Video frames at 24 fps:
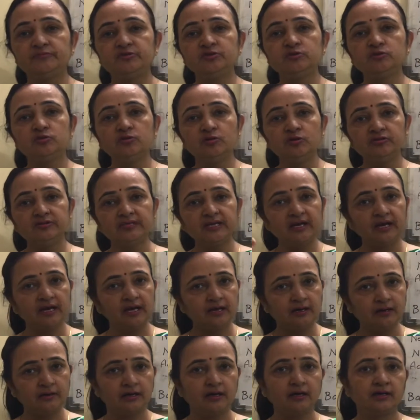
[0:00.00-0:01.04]
You know
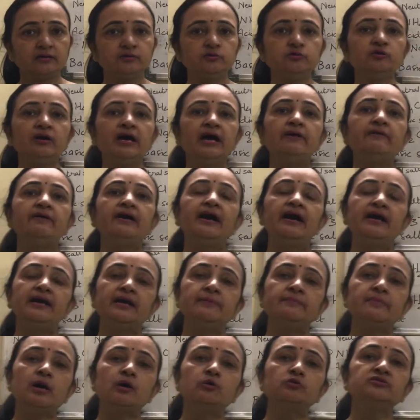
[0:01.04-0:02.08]
that you have heard
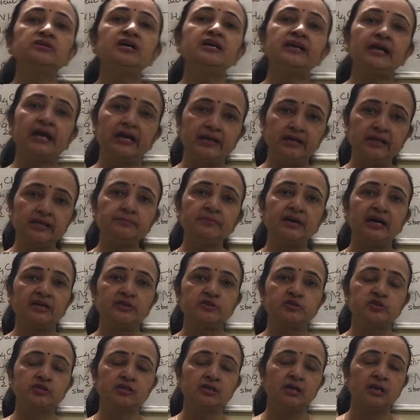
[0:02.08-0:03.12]
about the Dandi
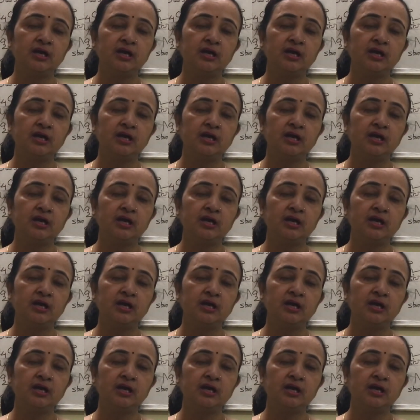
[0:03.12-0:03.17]
March,